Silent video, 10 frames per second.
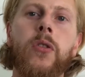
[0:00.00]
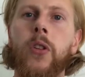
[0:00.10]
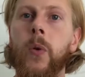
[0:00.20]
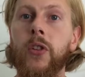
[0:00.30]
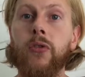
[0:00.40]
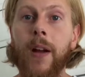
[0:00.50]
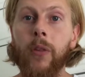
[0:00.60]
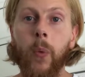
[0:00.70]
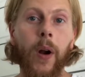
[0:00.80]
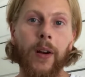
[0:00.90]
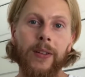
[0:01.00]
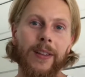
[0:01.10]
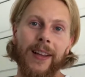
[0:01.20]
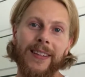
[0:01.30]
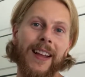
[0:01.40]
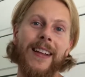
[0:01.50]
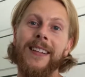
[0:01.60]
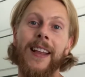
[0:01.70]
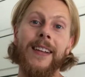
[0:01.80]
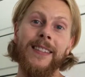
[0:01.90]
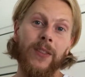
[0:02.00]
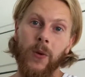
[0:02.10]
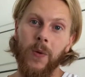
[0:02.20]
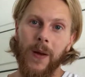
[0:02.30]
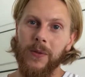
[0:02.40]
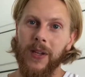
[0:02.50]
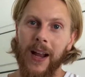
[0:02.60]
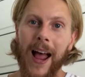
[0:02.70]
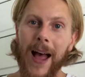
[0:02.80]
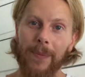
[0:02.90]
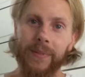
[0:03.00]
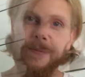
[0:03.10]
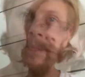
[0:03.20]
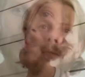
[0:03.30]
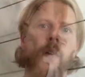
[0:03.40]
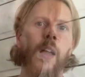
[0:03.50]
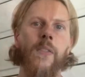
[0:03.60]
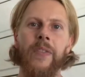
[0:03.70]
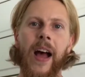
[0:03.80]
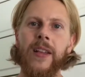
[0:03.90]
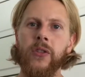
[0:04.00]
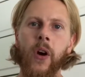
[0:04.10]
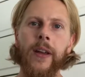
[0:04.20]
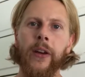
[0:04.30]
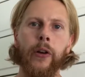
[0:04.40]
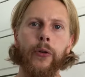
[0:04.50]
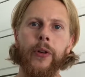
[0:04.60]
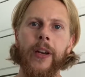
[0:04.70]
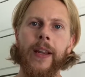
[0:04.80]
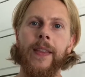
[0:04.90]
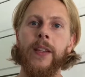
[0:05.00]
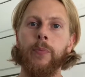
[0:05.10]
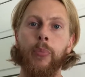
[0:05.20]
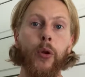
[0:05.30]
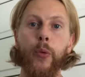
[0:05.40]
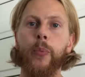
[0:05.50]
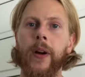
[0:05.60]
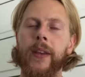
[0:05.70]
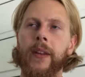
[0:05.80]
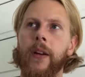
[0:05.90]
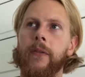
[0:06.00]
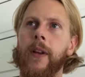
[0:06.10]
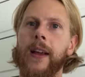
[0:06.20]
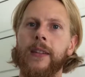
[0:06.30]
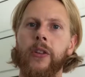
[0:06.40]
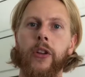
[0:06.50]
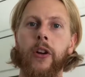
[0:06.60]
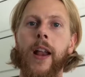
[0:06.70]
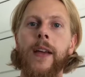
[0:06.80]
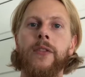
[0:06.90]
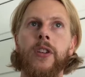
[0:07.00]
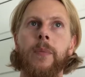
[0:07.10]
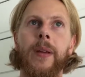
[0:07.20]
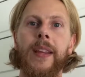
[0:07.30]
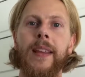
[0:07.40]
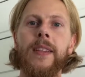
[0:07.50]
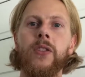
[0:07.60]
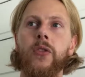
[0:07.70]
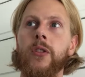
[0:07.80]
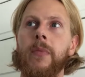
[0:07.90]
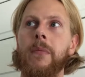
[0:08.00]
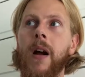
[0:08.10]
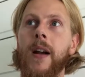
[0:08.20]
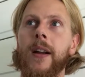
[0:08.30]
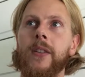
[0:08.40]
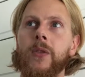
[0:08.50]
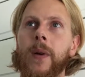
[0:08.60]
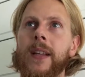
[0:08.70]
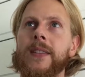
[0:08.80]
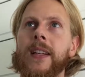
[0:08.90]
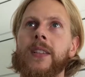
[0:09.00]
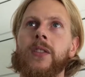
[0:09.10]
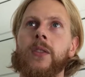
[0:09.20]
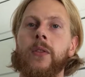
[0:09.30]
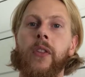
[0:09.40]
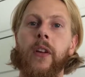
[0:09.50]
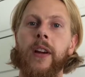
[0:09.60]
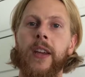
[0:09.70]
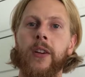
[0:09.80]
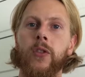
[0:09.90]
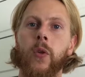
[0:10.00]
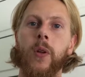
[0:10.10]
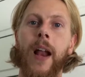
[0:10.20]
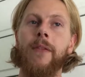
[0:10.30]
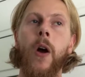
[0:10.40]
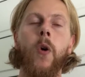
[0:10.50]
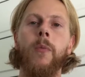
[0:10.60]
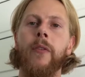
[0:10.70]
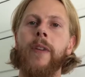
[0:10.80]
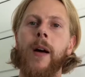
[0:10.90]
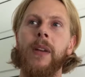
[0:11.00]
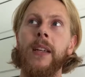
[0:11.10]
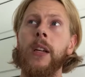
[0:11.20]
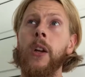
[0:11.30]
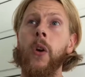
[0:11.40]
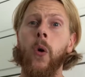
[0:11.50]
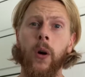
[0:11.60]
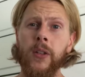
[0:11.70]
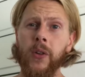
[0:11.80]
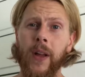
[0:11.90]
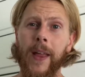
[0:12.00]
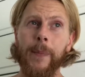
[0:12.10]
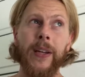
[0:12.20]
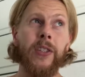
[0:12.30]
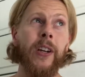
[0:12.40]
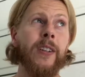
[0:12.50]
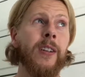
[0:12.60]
go and travel the world. Like I didn't know that was going to happen. And that's not included in this blueprint of like your life should be this. You should be married at 26 to 30 years old, have a home and family. Orla's not in that picture.